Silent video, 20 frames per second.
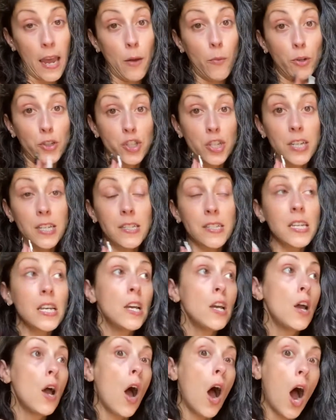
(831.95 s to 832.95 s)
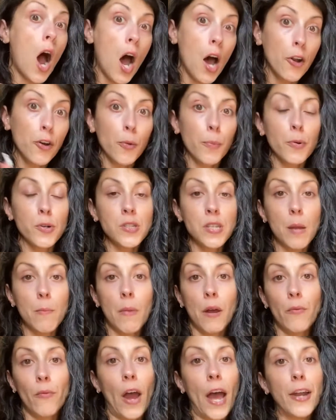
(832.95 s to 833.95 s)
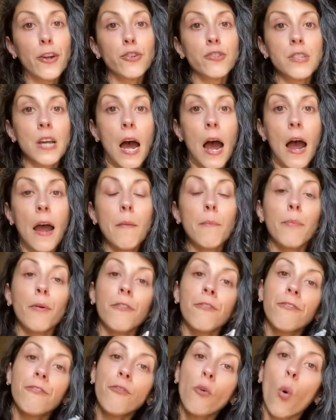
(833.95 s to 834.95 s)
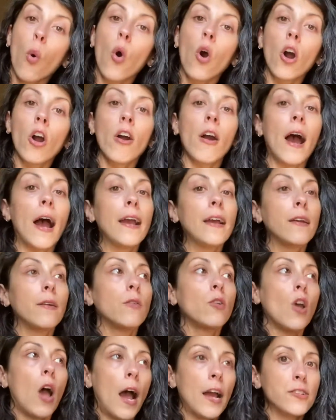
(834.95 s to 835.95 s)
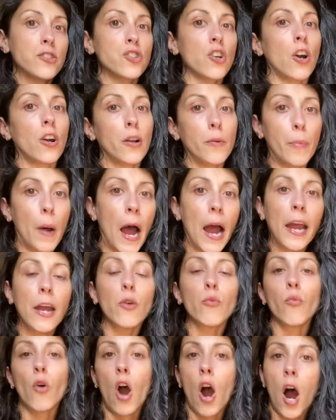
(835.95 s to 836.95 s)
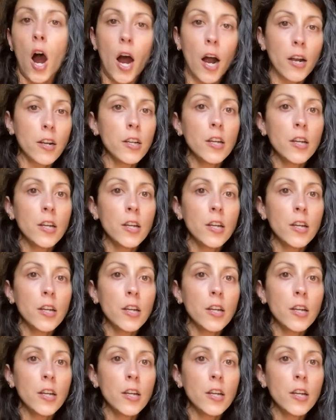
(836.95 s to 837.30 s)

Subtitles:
Which is 100% my ride or die before I started buying raw,